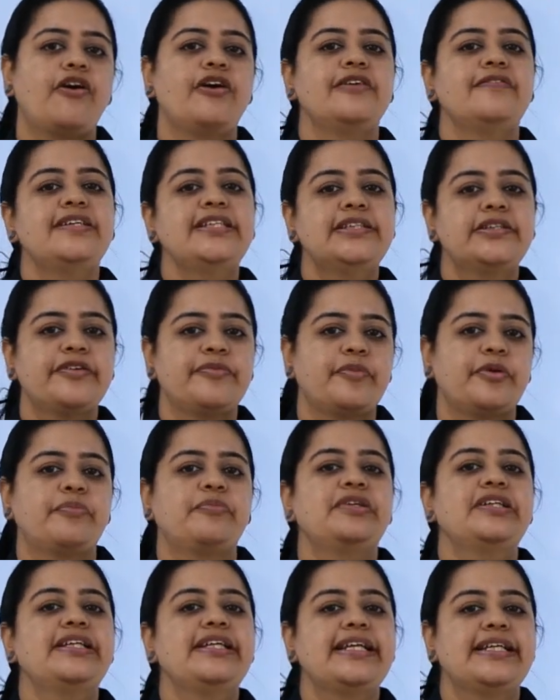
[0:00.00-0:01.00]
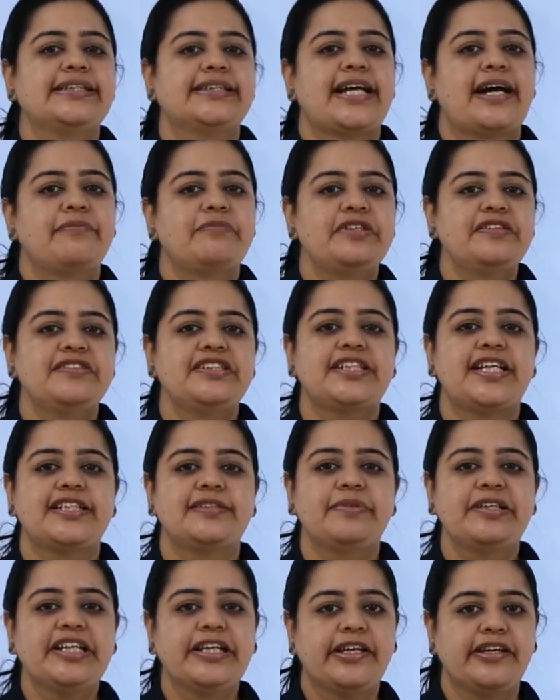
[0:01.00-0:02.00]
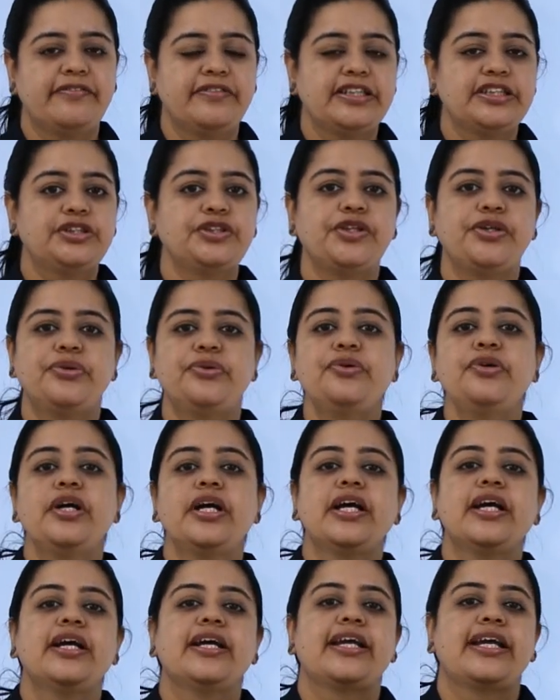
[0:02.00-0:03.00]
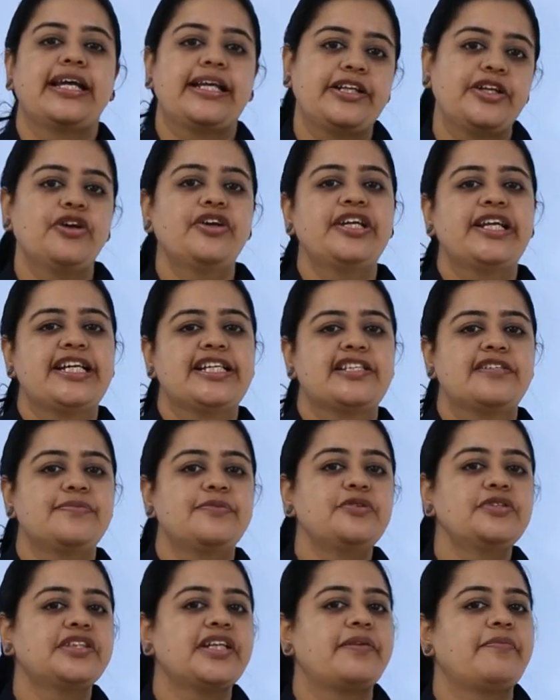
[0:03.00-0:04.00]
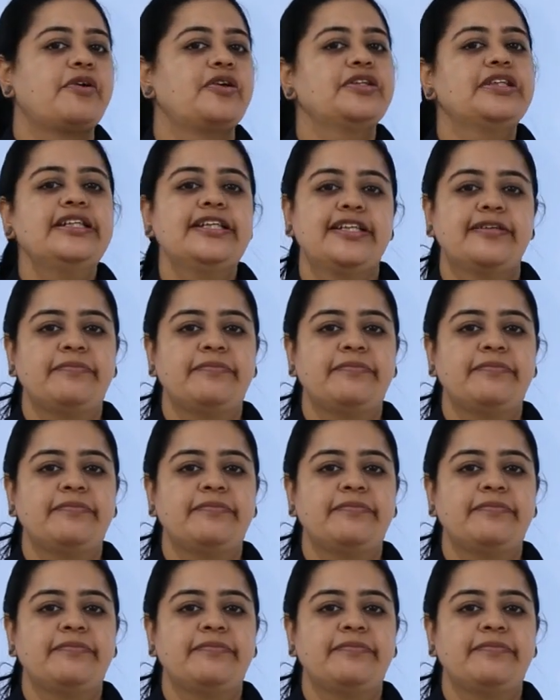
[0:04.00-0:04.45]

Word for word: Always remember the example which has been given to you in your textbooks about the